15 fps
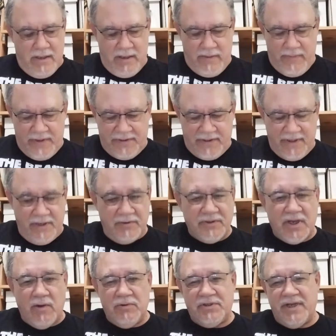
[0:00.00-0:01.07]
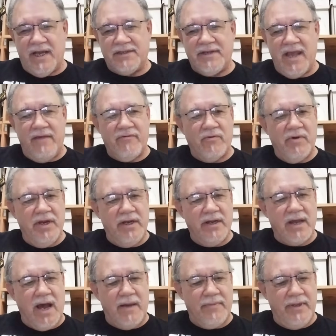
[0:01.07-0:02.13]
Let's see, it's always nice to have a reading
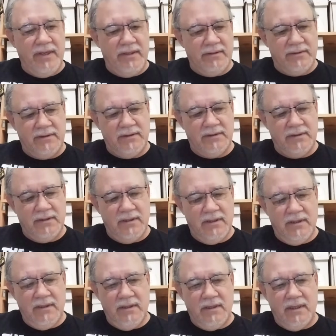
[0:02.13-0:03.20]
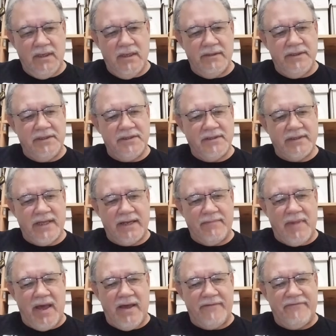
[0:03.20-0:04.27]
copy. This is like
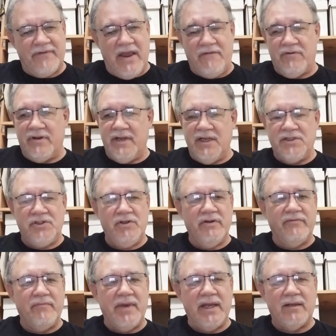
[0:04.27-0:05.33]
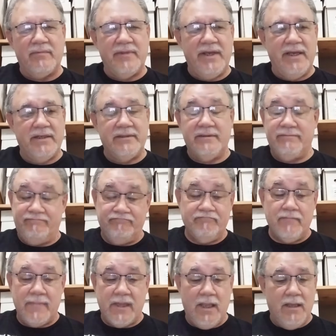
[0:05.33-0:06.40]
my favorite issue of Metal Men,
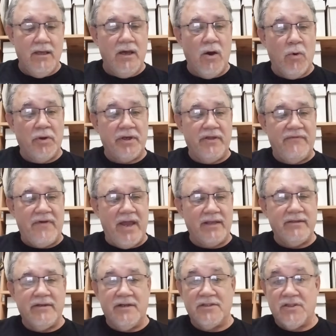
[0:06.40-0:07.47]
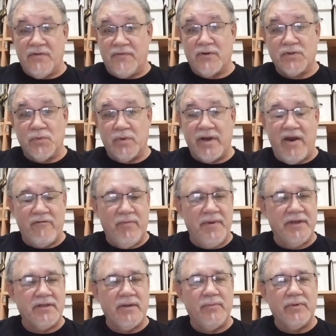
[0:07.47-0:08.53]
owing to the fact that it's the first one I ever
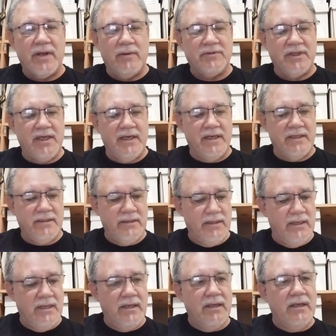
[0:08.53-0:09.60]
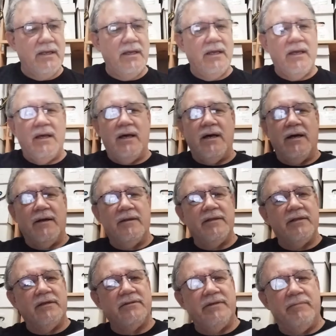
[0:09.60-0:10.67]
picked up when I was a kid. Uh,
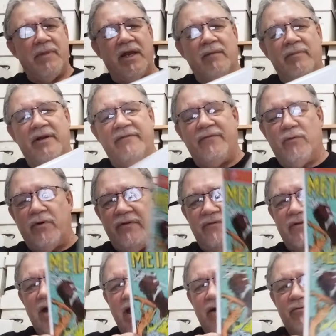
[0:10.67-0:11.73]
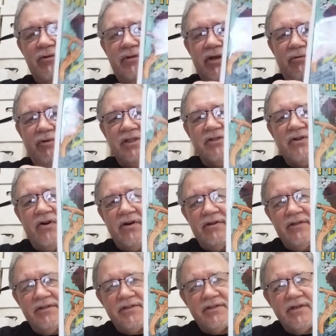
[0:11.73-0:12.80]
Metal Men 45, when they restarted
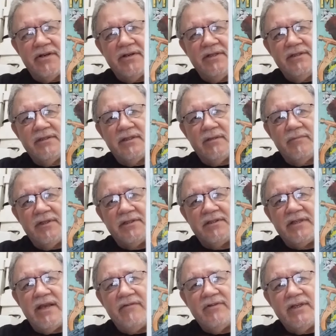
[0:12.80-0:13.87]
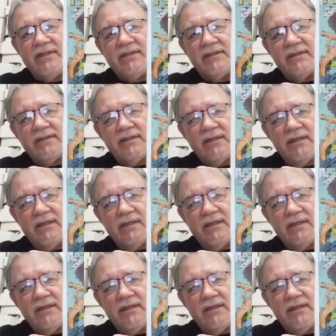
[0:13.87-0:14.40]
the series in mid 70s.